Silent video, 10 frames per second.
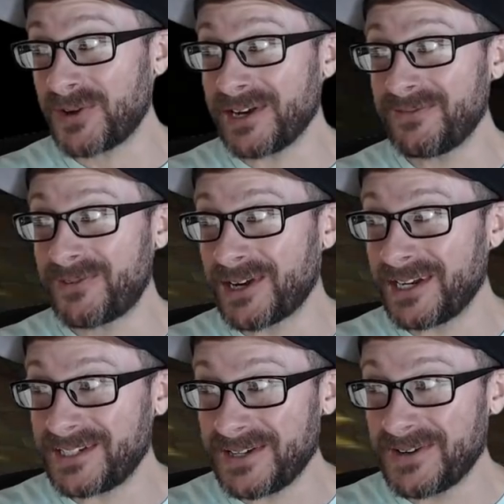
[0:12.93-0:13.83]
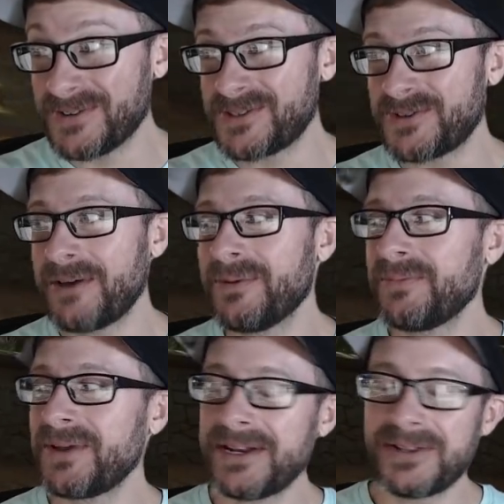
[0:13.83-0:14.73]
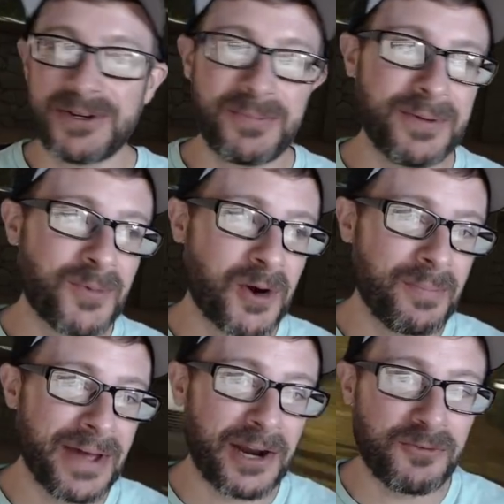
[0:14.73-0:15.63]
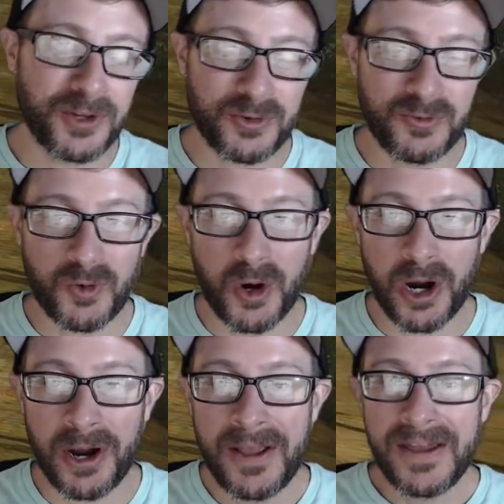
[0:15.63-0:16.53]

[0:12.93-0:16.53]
2042. So I've been playing a little bit more Battlefield 4.